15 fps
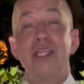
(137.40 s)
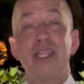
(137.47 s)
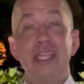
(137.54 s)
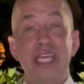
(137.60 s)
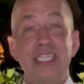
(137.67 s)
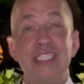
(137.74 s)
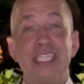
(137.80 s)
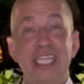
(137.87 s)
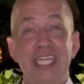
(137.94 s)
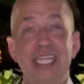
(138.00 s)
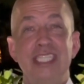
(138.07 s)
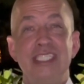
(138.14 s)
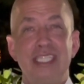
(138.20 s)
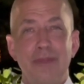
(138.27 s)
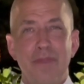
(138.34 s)
This
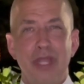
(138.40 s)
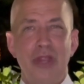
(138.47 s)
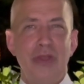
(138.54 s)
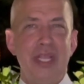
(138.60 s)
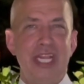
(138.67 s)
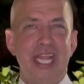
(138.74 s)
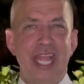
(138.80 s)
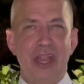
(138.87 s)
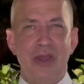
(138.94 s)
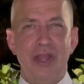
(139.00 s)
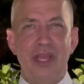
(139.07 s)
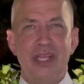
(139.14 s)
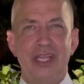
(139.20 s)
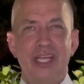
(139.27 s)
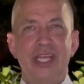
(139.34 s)
is the Marian
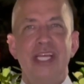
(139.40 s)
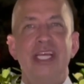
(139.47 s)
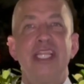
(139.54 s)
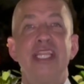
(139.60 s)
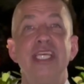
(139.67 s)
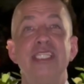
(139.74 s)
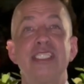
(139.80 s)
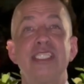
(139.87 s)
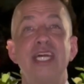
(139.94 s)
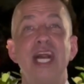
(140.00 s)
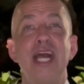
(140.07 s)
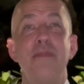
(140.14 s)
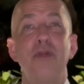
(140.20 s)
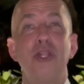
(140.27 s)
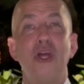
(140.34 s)
era. This
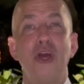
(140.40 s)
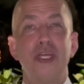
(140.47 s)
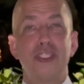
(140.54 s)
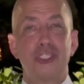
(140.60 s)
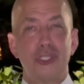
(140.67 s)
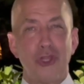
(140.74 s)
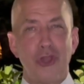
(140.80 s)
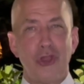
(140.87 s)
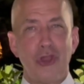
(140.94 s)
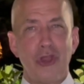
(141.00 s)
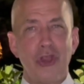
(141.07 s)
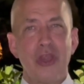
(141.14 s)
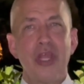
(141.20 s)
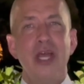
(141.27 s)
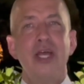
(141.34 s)
time belongs to
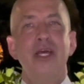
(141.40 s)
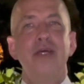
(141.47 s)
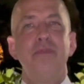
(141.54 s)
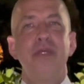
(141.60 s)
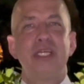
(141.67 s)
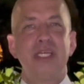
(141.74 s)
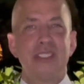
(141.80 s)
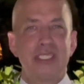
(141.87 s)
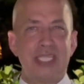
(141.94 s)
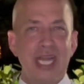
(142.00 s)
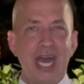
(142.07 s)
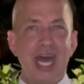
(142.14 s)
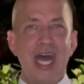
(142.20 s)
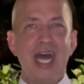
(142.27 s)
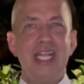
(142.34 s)
her because
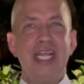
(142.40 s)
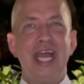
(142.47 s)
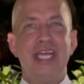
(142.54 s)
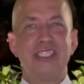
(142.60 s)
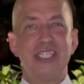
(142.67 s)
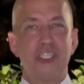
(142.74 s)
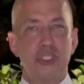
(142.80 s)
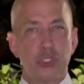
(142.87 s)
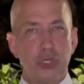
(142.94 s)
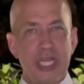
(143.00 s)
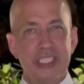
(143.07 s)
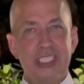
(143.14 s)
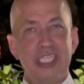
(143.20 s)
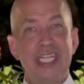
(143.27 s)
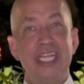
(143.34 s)
God has
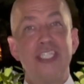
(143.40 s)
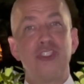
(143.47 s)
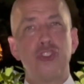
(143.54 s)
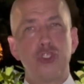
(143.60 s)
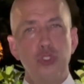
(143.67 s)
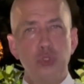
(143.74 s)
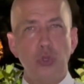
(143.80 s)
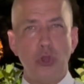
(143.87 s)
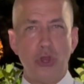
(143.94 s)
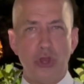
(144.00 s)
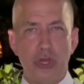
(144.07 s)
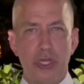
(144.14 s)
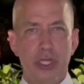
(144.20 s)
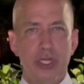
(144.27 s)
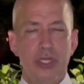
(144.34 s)
entrusted it to her.
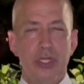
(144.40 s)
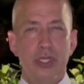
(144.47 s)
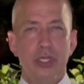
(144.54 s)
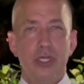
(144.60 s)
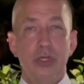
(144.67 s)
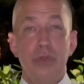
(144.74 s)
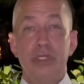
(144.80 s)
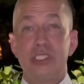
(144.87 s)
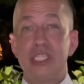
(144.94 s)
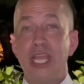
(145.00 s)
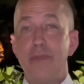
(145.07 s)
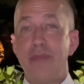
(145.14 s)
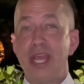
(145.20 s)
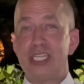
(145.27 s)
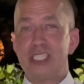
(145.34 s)
With
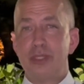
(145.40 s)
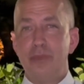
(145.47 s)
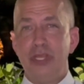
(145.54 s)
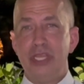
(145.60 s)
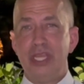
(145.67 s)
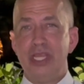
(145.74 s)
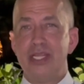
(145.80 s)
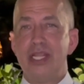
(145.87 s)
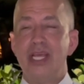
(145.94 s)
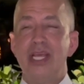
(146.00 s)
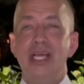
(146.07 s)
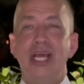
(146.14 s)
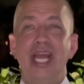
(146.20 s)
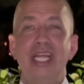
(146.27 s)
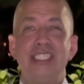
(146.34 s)
St. Maximilian
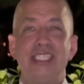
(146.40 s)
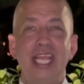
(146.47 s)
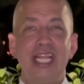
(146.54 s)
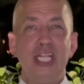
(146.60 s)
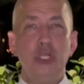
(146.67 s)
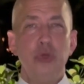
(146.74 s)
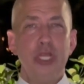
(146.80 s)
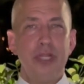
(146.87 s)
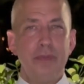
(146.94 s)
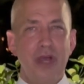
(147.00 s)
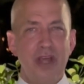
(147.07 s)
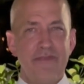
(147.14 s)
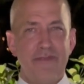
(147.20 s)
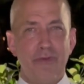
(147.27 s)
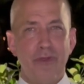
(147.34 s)
and St. Louis de
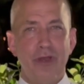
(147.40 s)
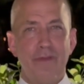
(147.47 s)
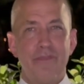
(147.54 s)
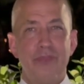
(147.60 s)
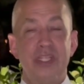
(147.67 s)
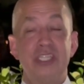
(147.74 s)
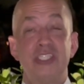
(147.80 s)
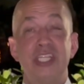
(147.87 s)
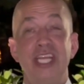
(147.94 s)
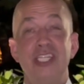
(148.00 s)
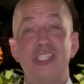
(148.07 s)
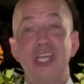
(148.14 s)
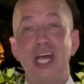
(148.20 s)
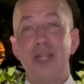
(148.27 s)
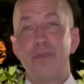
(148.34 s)
Montfort, St.
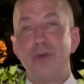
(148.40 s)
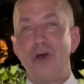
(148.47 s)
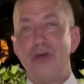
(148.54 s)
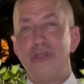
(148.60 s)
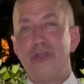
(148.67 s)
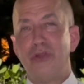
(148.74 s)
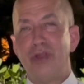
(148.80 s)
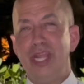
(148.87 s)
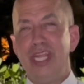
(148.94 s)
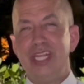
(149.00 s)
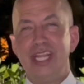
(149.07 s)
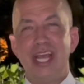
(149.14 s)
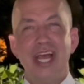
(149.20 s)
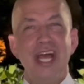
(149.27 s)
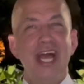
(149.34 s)
John Paul the Great,
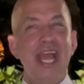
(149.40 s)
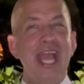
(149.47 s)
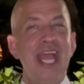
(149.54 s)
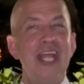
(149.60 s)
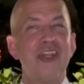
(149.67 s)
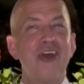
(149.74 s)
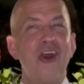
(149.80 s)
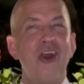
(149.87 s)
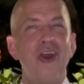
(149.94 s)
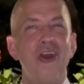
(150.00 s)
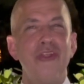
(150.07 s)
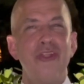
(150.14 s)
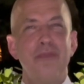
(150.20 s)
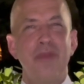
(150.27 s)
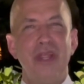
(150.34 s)
and
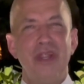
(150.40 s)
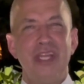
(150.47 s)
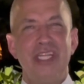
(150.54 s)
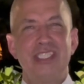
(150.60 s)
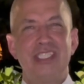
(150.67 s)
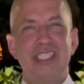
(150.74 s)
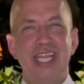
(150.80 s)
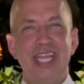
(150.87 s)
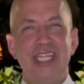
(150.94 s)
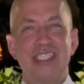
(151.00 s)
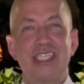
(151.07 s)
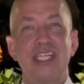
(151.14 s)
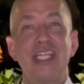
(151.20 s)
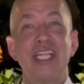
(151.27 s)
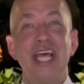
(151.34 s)
all the Marian
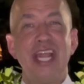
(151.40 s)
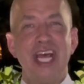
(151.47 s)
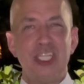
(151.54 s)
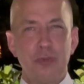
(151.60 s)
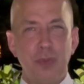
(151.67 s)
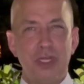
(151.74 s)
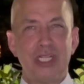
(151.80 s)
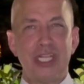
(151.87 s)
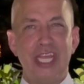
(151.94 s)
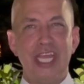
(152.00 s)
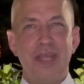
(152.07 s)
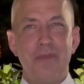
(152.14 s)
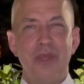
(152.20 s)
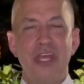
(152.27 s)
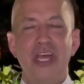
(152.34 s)
saints, let us
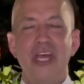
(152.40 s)
proclaim,